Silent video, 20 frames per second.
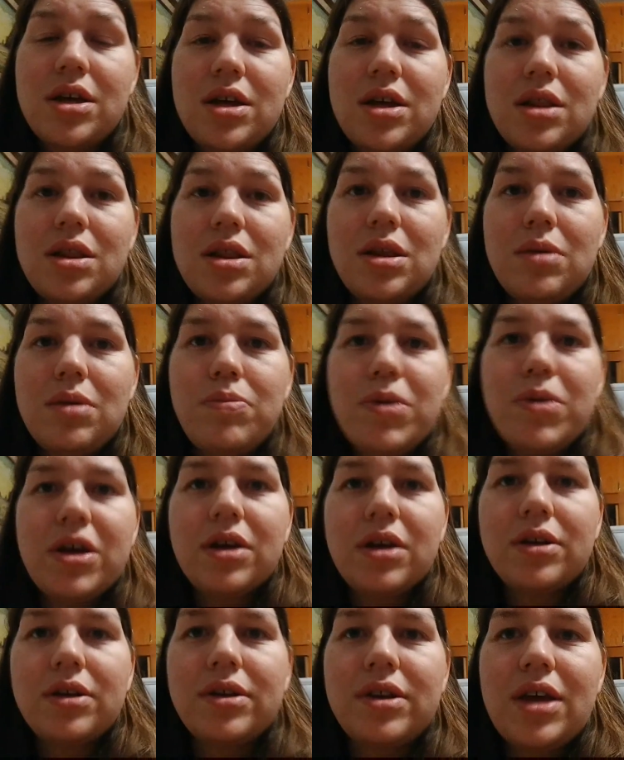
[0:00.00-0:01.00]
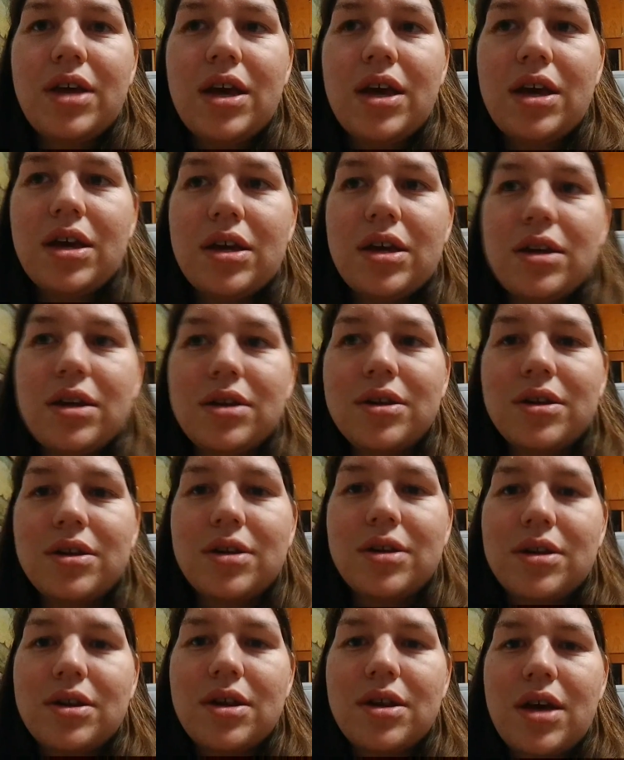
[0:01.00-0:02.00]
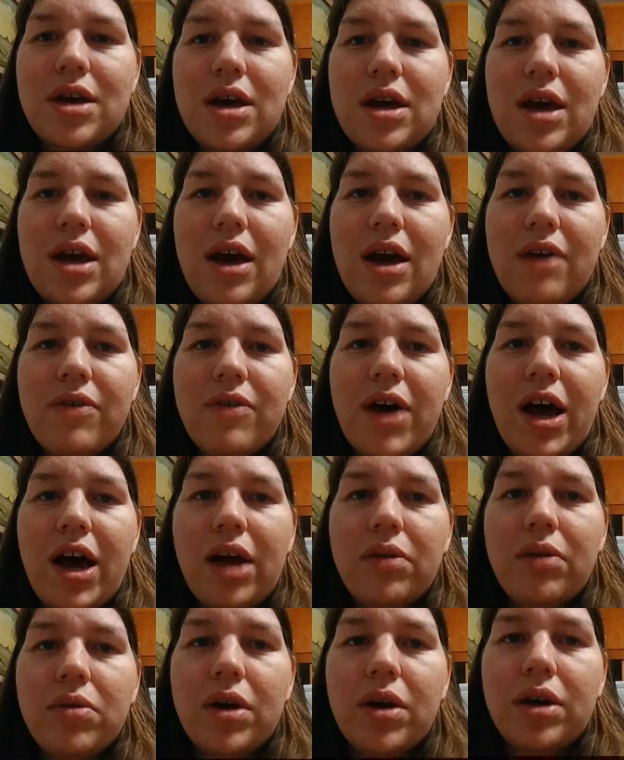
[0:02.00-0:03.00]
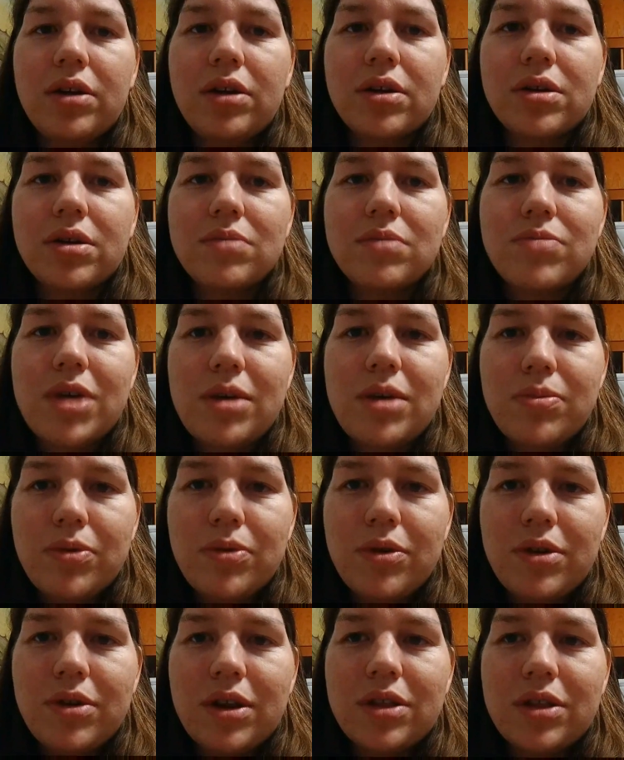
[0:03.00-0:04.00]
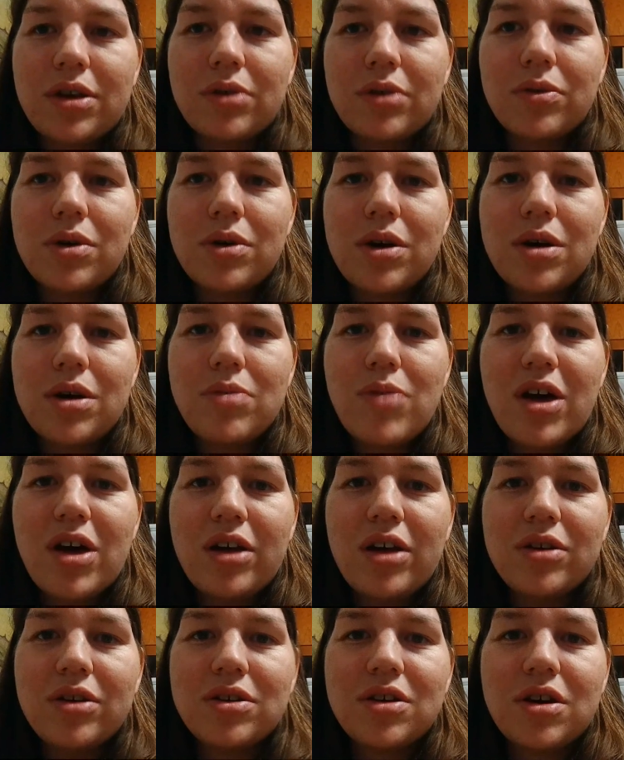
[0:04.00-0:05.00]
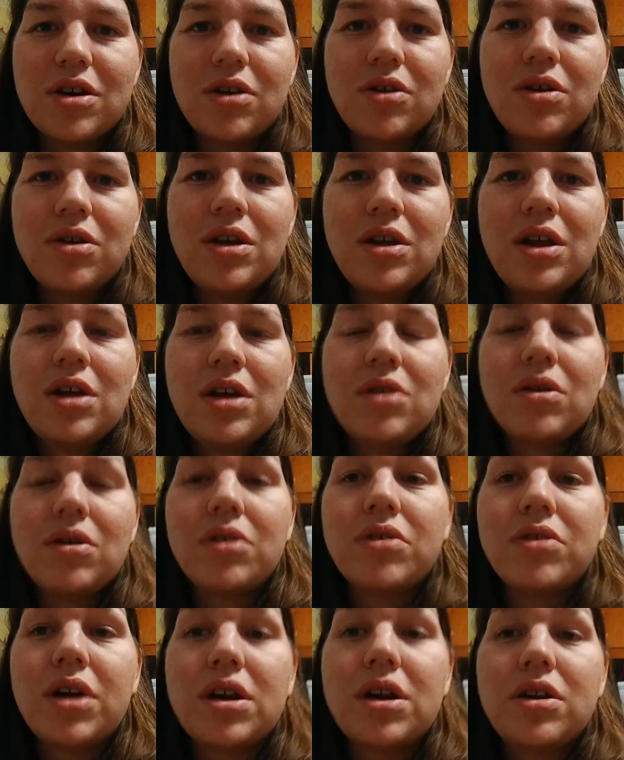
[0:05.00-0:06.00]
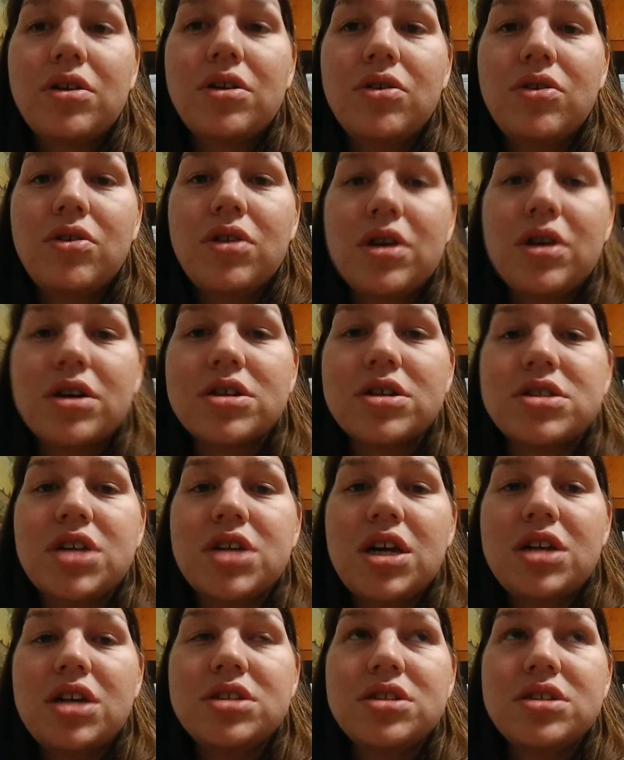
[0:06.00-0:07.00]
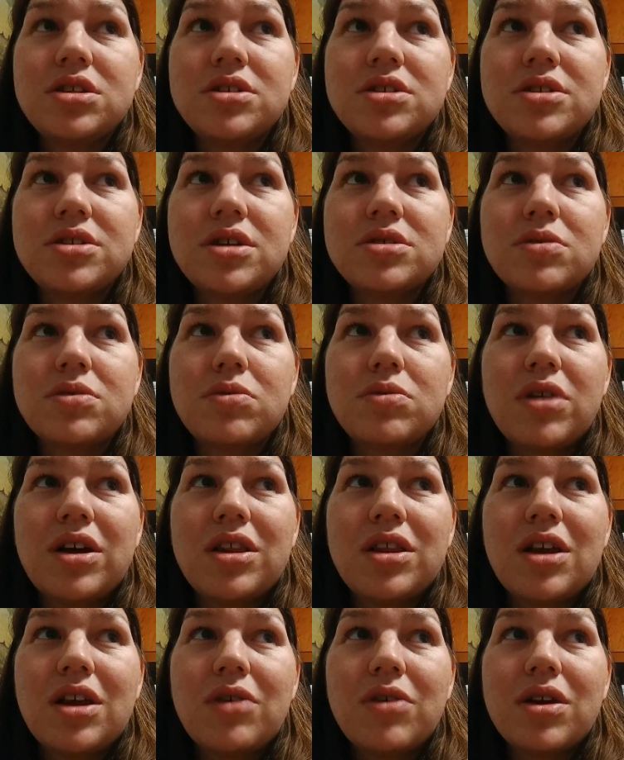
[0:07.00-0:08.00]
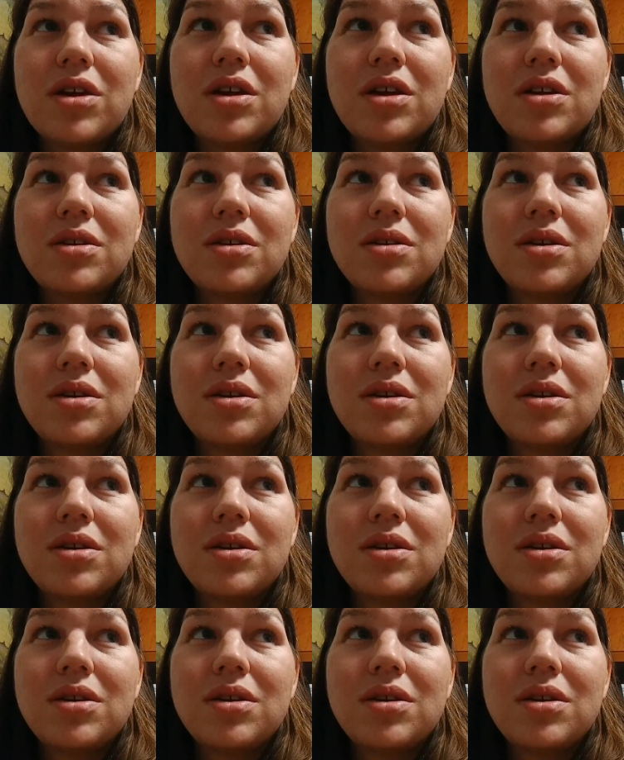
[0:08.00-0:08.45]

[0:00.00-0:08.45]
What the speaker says: The biggest thing is they have high risk people that they're worried about, so we're trying to do the exchange in such a way that we can